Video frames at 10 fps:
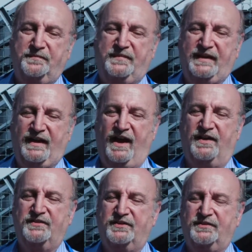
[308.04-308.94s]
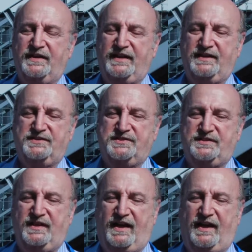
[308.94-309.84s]
The other is
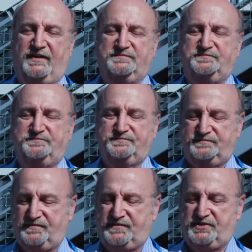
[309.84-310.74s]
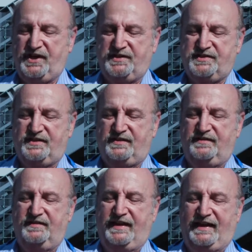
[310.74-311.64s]
just
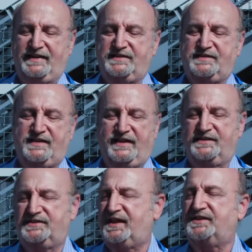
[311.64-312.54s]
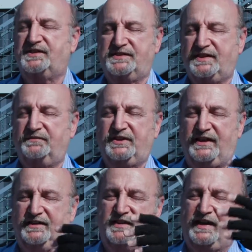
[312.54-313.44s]
the
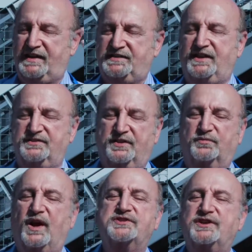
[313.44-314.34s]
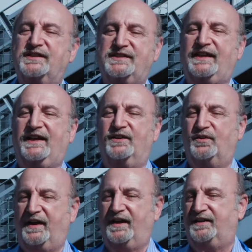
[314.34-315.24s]
insensitivity, like I said, the rushing to get
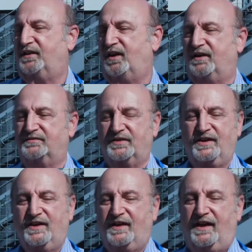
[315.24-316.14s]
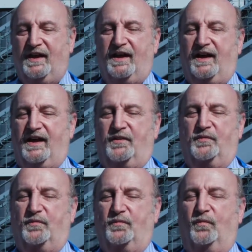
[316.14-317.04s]
ahead of
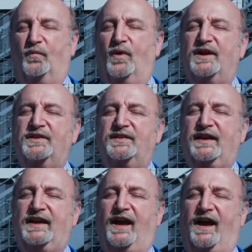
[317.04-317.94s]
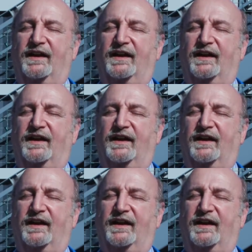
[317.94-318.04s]
one of the,